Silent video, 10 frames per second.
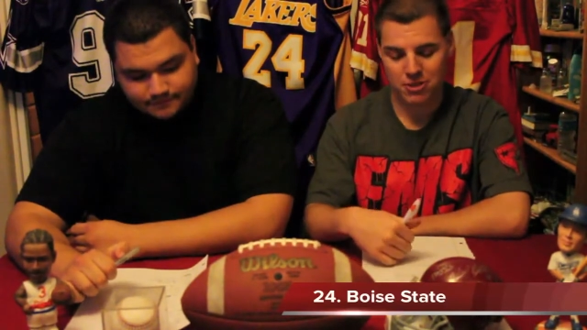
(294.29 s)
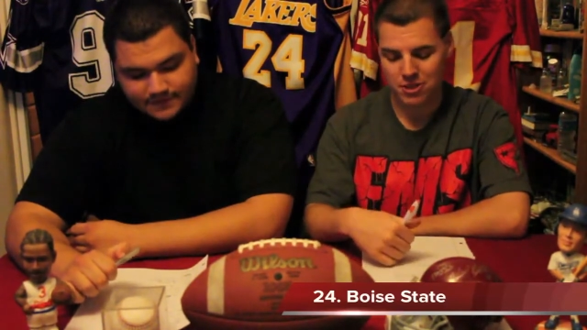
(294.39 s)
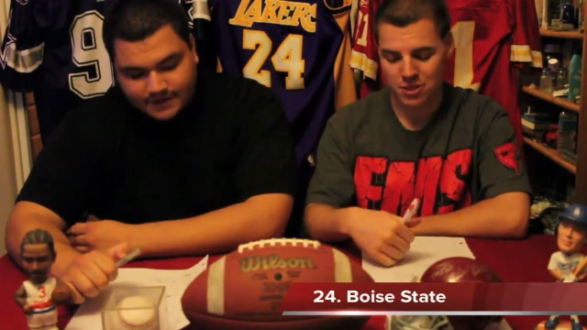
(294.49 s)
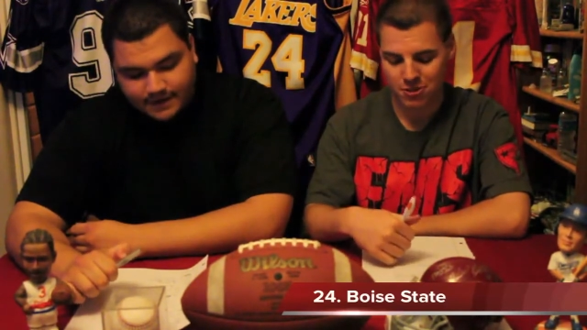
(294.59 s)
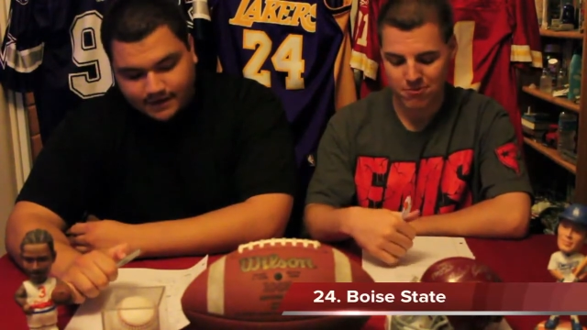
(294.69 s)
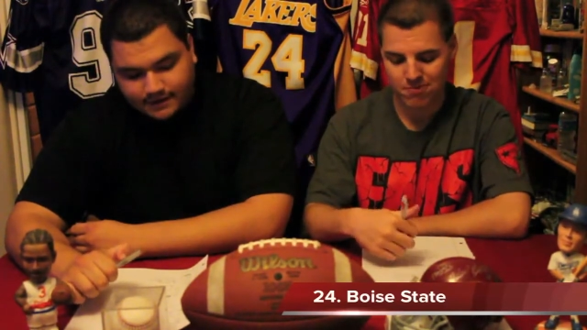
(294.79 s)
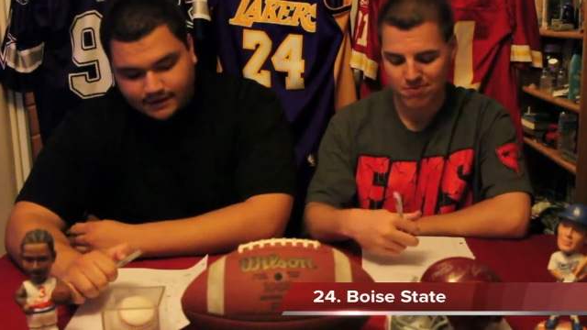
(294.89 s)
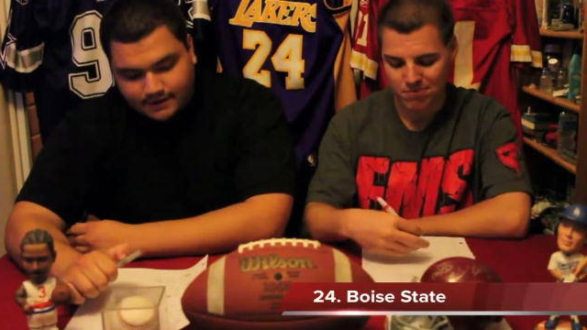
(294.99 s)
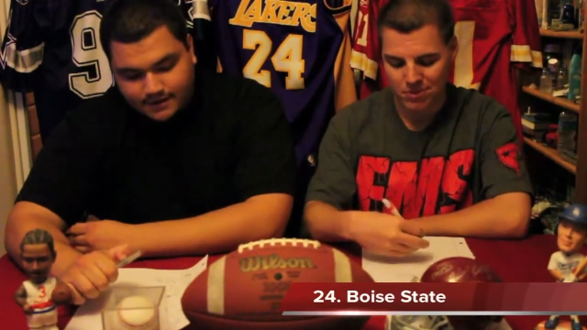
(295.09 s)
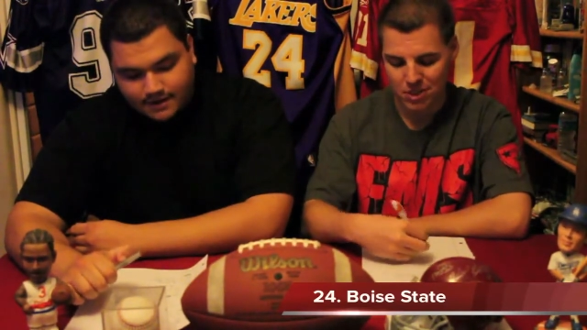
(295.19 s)
Speaker 1: So,
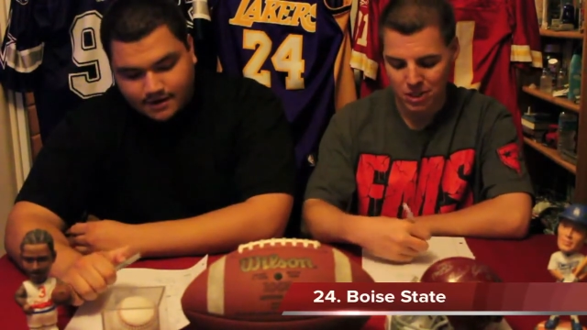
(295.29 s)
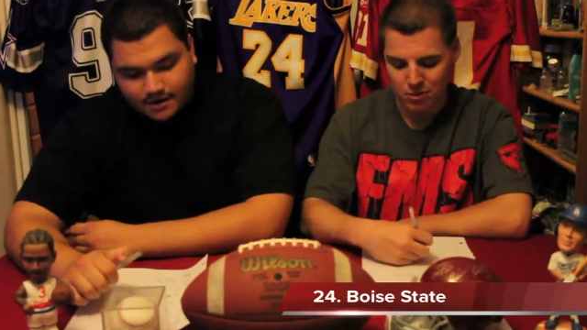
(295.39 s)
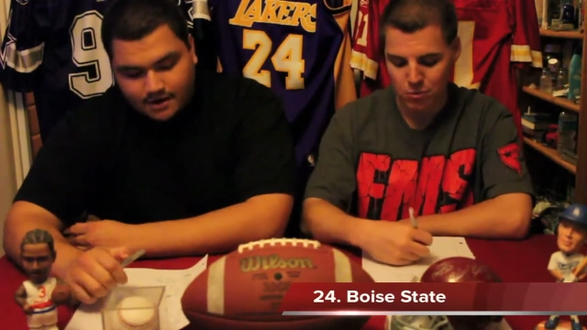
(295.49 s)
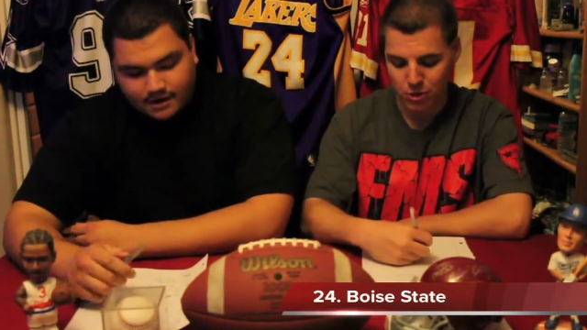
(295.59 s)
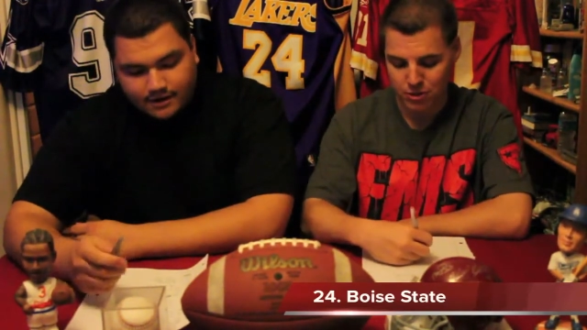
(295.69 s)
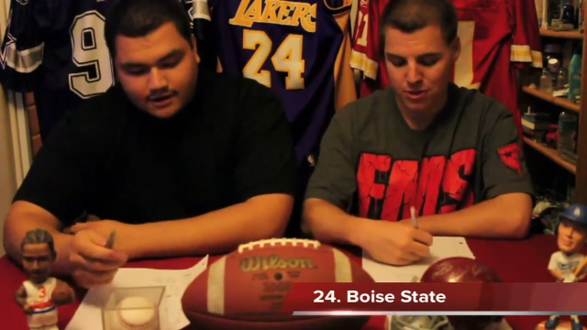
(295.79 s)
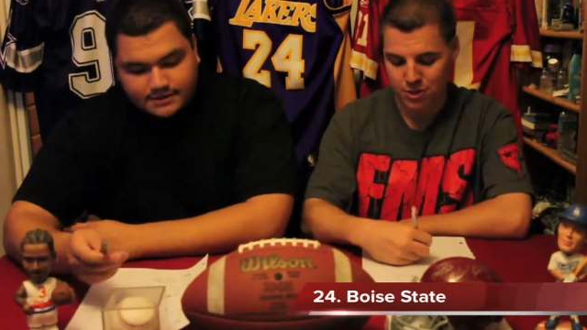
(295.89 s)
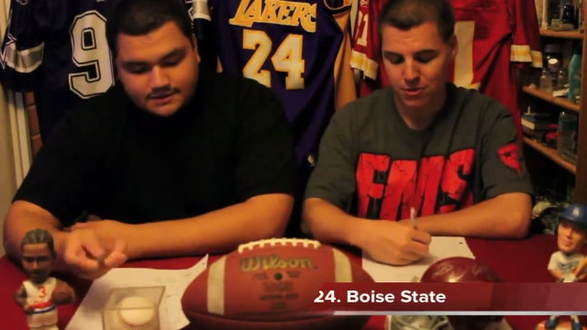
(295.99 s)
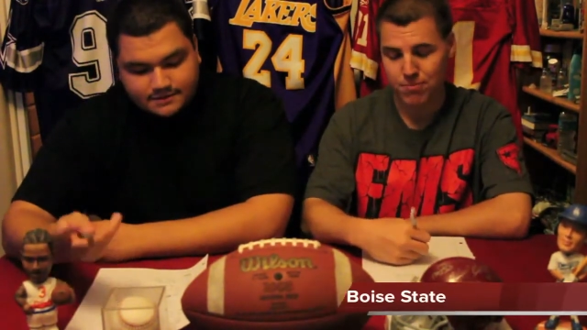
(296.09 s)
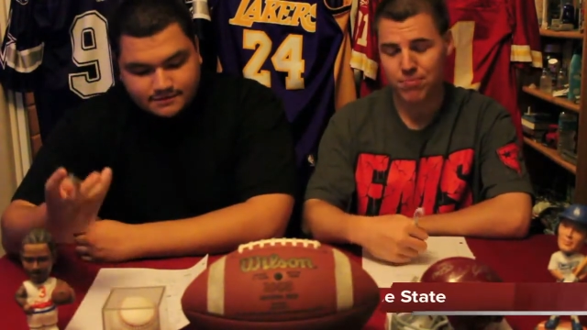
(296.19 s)
yeah. all right,
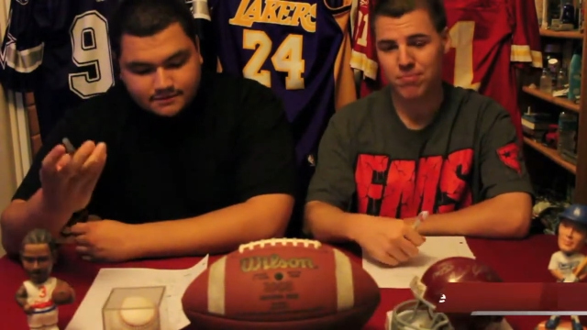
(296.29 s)
guys. See.